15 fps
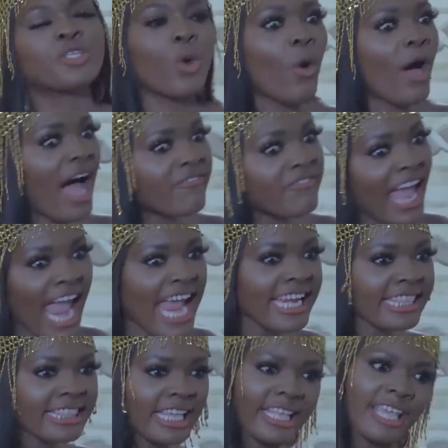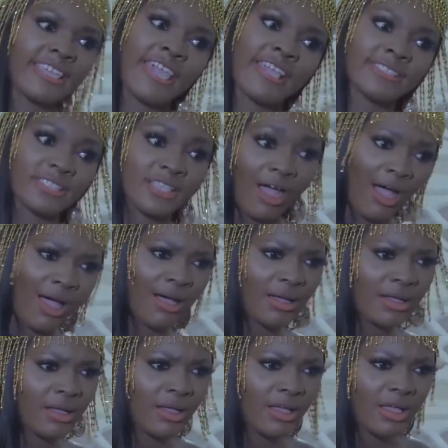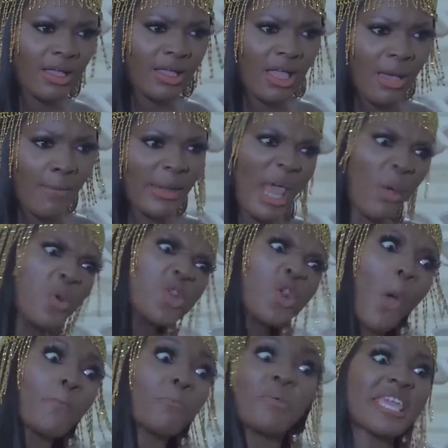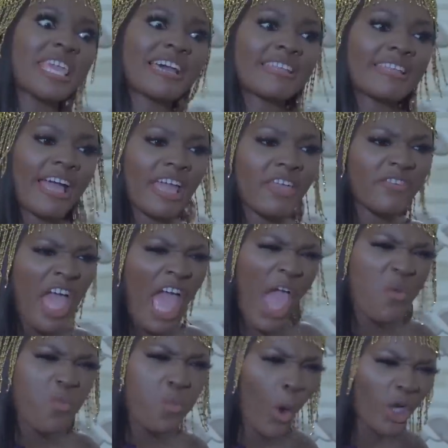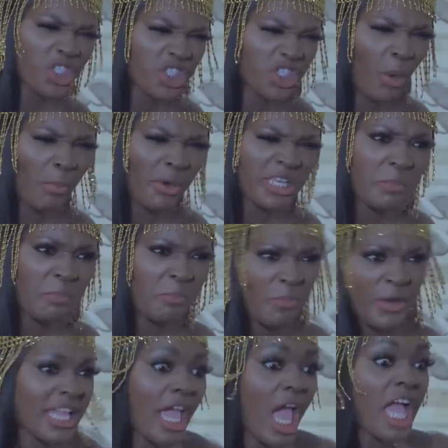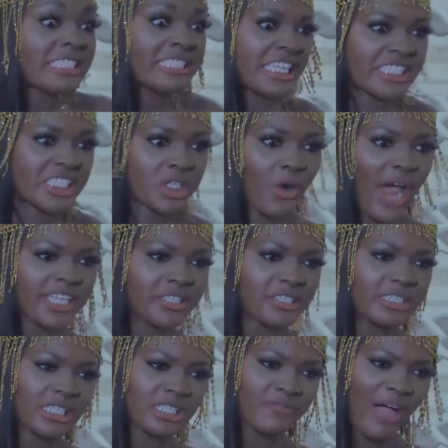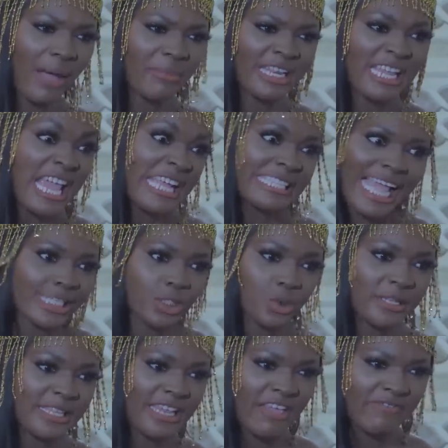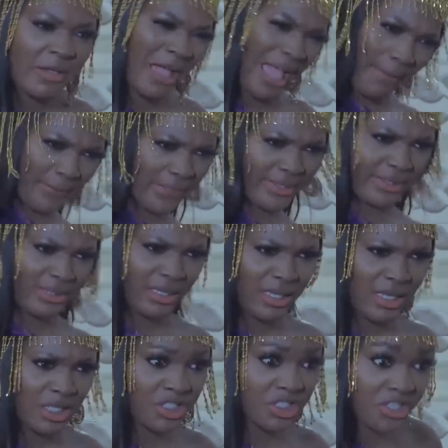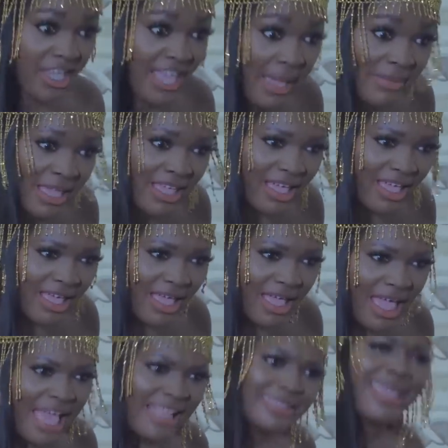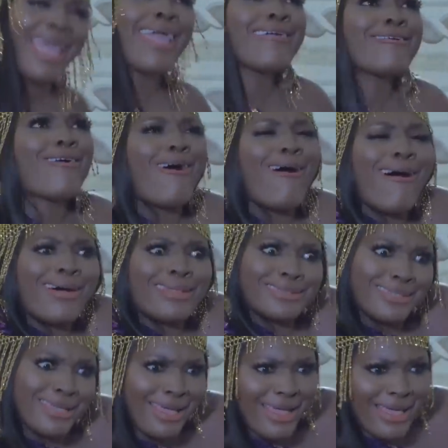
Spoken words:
I don't have anything against her. But I will not be alive and watch somebody bring disgrace to this family. That will never happen. Did you hear me? Thank God.